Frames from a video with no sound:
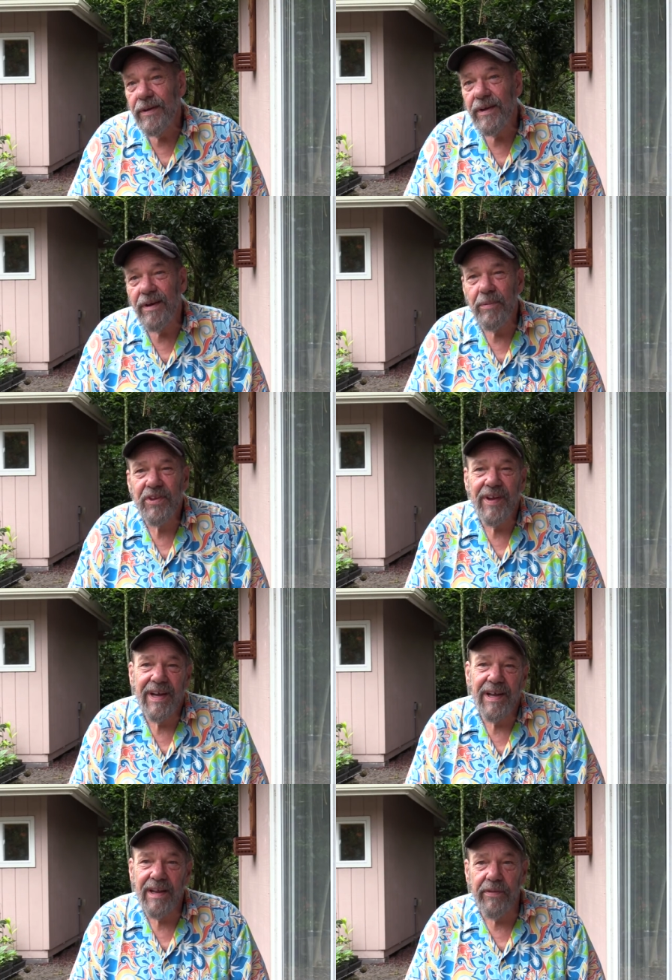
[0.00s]
you know, but then
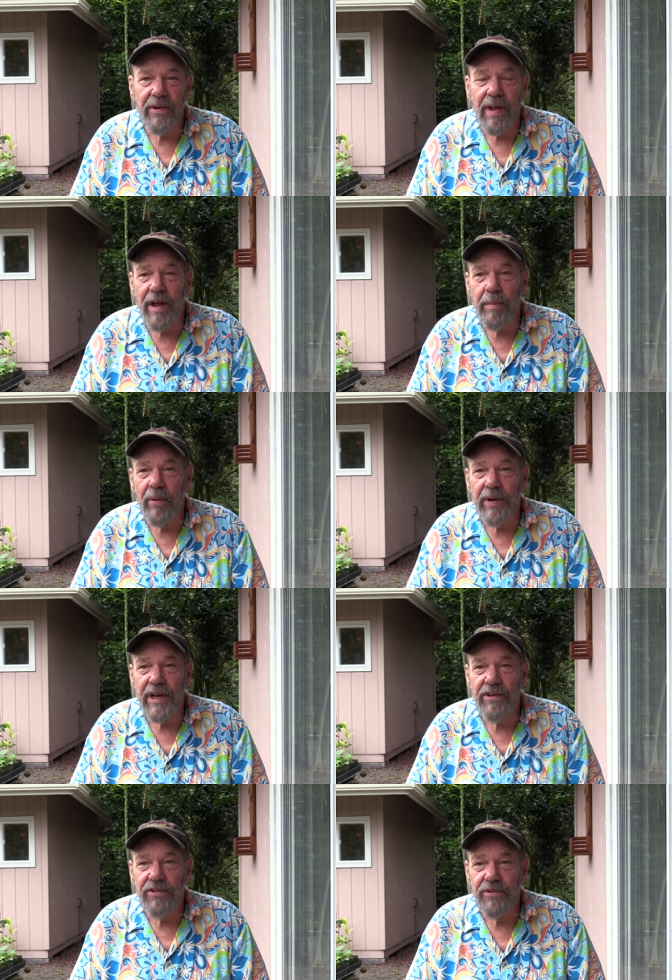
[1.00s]
you get other
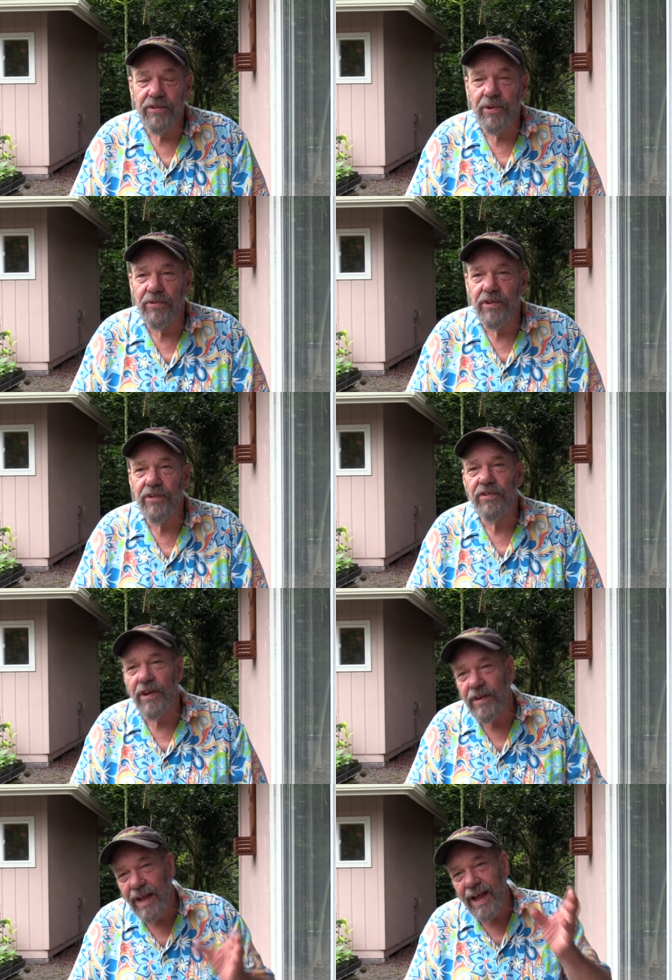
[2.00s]
liability issues too. So there's
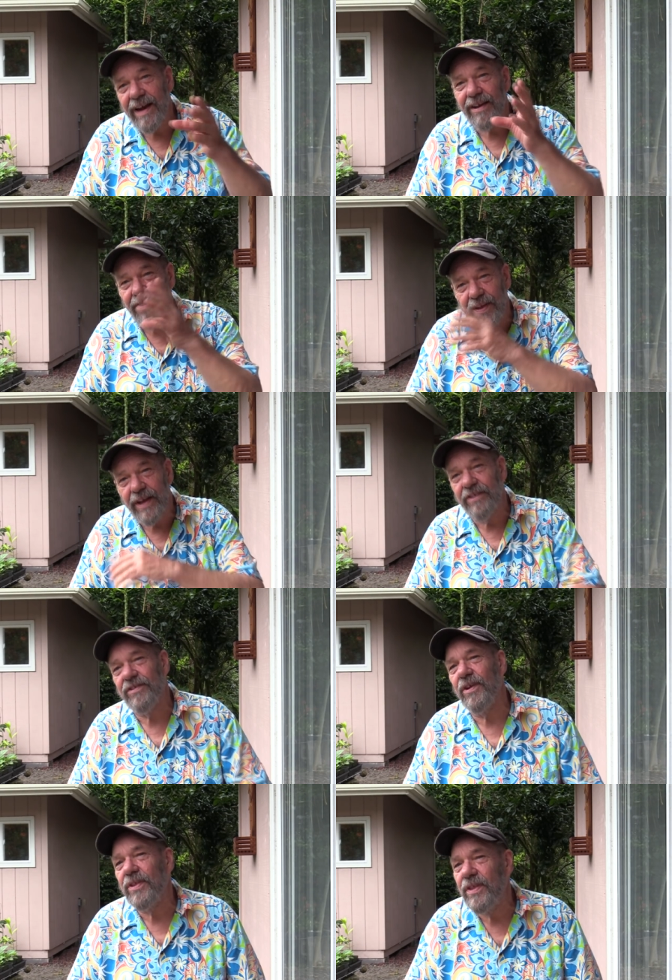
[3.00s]
a lot of things
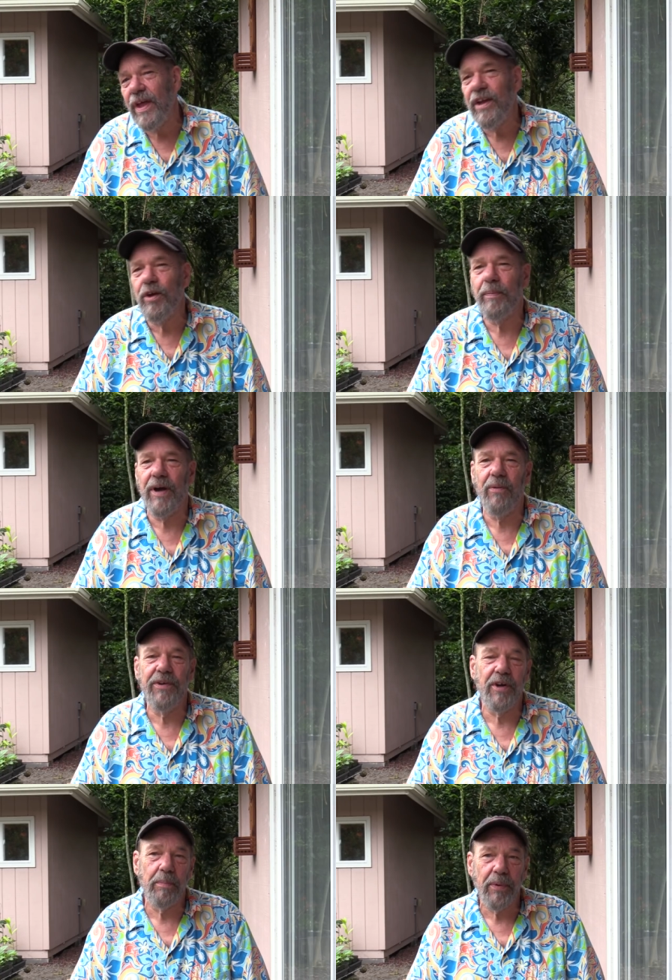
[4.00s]
to think about
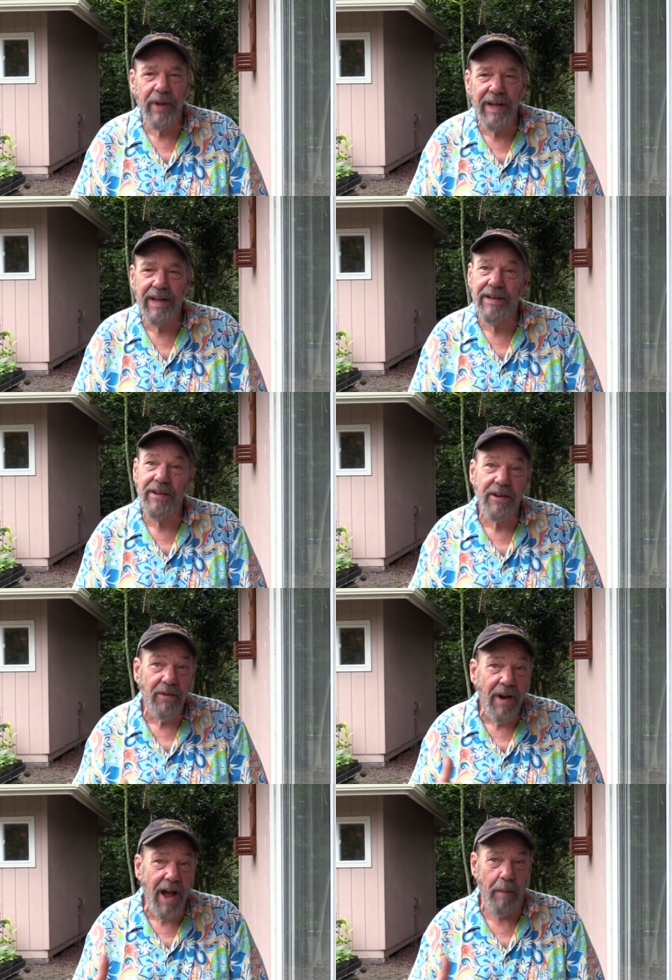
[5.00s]
when you're planning the
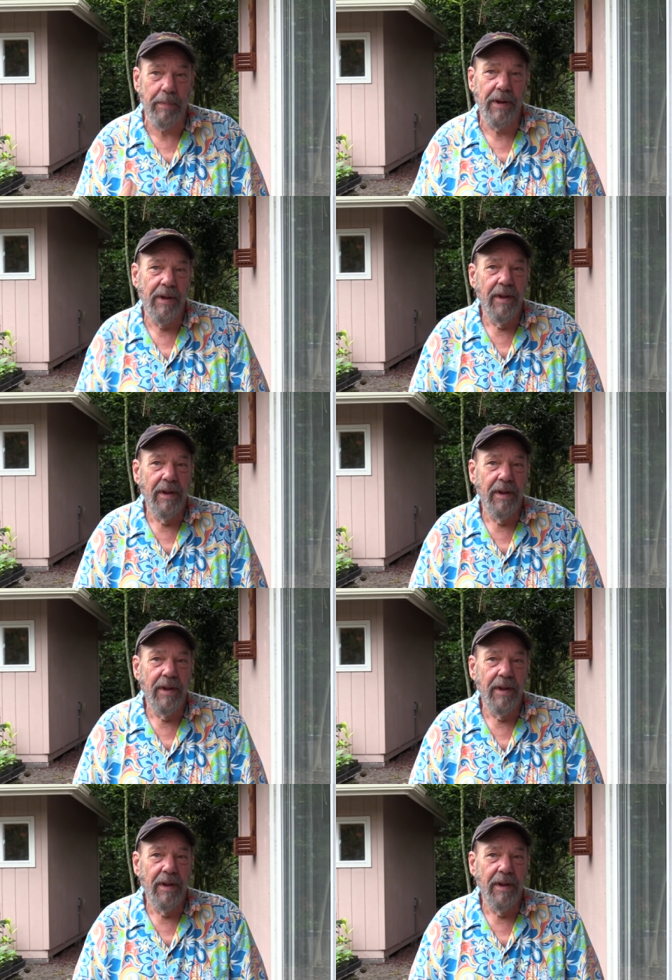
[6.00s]
crop.